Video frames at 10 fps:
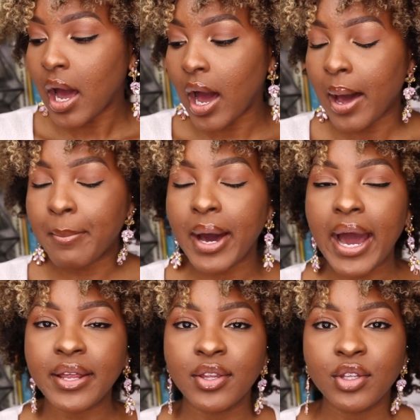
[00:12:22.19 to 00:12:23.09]
Um, but
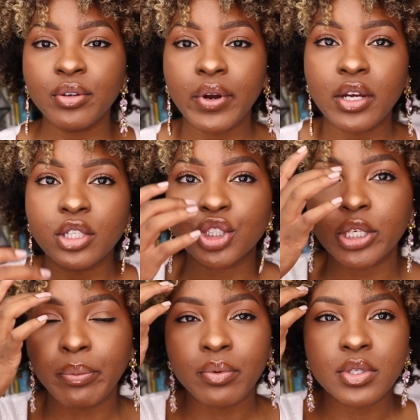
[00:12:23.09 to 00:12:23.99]
I think the regular
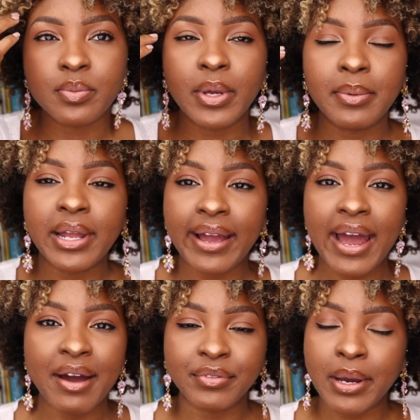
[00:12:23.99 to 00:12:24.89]
shipping was maybe like
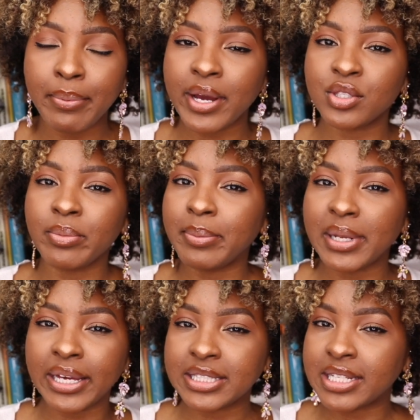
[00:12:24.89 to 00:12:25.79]
half that price, so maybe
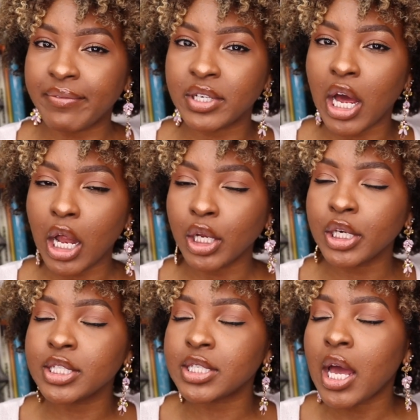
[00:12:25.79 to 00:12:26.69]
like seven
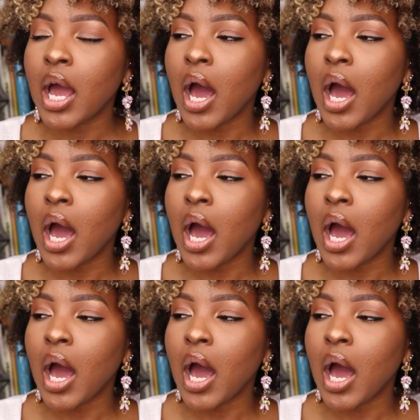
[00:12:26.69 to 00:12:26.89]
dollars.